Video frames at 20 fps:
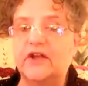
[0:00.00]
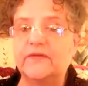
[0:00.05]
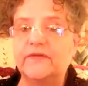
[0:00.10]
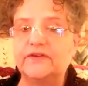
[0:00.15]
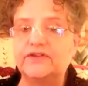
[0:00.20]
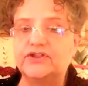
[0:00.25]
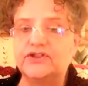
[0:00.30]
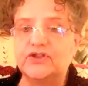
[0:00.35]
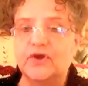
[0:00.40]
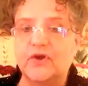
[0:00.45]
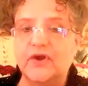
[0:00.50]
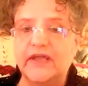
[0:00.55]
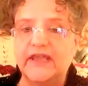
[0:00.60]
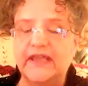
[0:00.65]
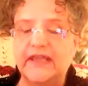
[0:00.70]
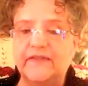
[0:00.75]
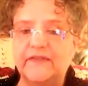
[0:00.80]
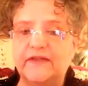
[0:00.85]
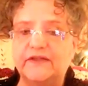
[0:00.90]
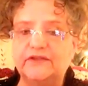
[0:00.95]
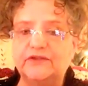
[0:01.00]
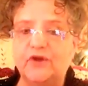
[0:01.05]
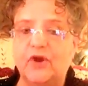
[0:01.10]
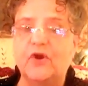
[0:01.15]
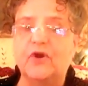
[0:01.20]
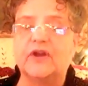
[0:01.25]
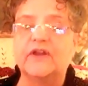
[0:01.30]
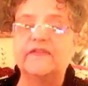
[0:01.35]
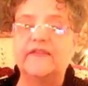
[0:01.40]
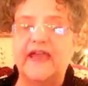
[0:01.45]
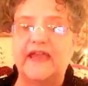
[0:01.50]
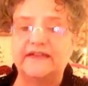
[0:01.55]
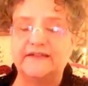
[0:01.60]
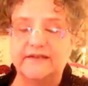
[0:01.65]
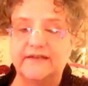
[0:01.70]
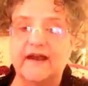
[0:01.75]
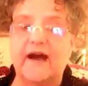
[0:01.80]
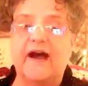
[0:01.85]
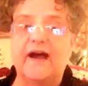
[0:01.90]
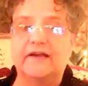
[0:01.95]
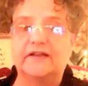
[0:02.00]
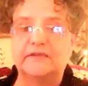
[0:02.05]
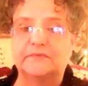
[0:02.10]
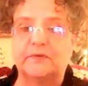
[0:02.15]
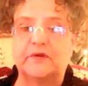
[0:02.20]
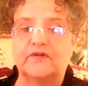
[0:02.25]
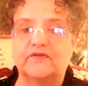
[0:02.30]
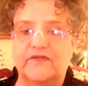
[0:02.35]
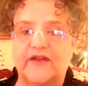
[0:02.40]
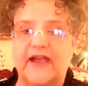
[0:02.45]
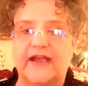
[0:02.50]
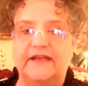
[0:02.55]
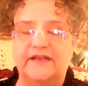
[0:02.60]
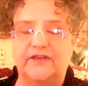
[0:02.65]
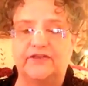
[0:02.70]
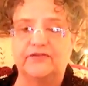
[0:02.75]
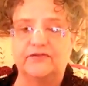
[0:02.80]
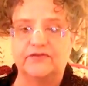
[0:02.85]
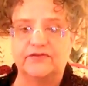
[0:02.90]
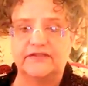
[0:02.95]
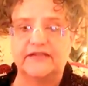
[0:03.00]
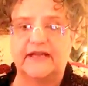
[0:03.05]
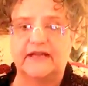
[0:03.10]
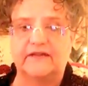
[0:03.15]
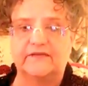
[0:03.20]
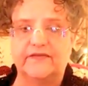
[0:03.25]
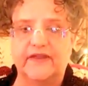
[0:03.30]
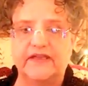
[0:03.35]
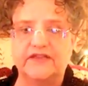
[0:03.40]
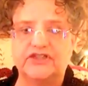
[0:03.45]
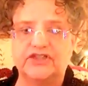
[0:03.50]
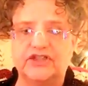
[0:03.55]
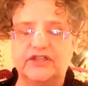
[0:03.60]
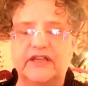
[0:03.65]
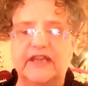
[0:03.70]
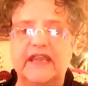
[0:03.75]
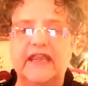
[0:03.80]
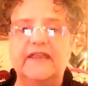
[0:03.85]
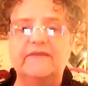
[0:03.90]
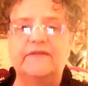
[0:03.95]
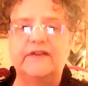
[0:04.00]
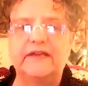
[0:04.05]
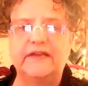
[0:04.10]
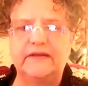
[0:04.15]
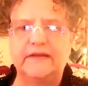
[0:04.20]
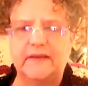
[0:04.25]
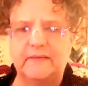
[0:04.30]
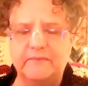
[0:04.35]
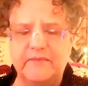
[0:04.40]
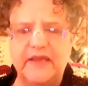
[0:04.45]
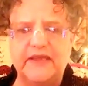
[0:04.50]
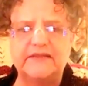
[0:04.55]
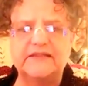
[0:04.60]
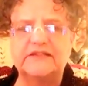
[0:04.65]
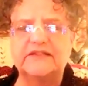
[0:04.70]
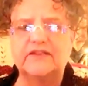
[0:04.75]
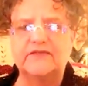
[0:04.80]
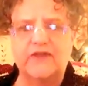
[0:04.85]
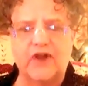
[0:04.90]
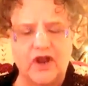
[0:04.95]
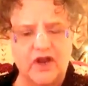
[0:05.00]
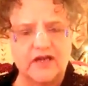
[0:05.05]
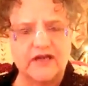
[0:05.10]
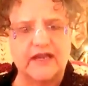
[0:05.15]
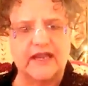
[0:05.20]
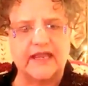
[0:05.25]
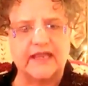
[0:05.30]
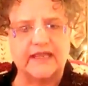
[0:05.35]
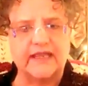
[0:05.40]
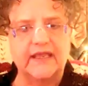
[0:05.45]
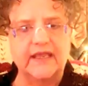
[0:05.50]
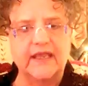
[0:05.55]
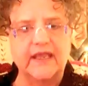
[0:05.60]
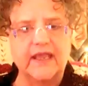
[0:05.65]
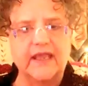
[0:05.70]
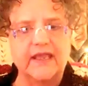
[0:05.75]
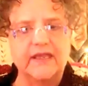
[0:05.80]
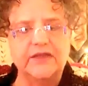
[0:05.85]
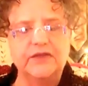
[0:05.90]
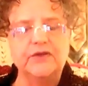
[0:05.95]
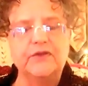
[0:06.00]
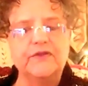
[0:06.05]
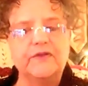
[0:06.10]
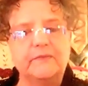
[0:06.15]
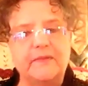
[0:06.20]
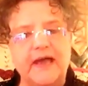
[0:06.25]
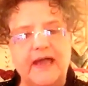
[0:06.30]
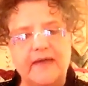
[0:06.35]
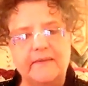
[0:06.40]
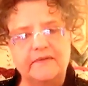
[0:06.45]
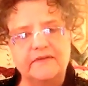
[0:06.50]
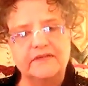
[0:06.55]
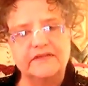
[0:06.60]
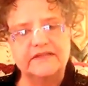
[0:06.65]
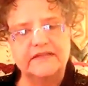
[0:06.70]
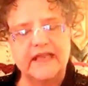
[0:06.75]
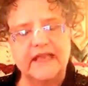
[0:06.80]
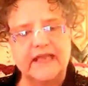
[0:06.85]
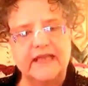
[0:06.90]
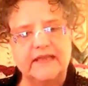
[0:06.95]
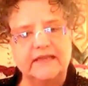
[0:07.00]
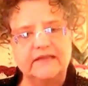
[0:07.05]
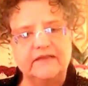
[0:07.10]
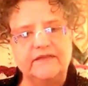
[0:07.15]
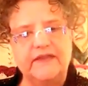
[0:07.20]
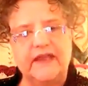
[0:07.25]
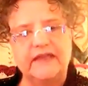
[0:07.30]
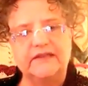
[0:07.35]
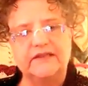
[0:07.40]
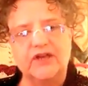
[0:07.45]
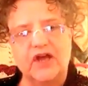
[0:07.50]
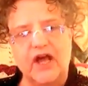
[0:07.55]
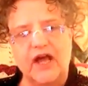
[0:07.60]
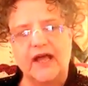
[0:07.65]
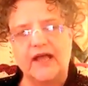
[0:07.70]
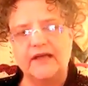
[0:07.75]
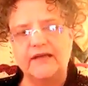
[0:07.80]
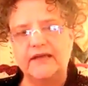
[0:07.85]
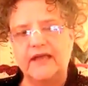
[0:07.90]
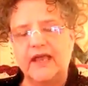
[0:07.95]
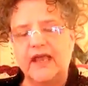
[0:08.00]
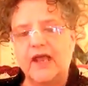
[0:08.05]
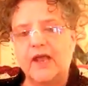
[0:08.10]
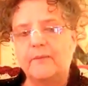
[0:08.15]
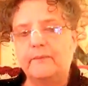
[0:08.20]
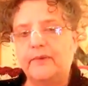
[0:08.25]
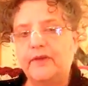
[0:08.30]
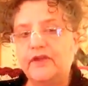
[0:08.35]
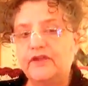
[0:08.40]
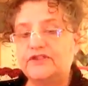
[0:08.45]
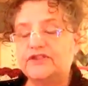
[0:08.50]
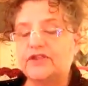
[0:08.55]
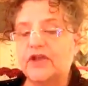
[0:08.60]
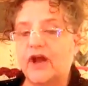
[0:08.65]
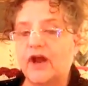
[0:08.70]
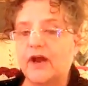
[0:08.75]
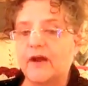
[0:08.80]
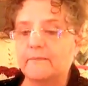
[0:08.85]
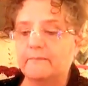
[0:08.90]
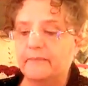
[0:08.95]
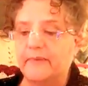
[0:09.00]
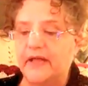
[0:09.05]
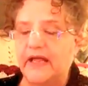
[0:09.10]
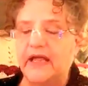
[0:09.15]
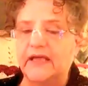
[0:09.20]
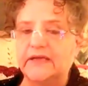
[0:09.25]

on the joy in the Lord that God's provided through salvation, even in the midst of heartache. You know, the Bible said that God puts our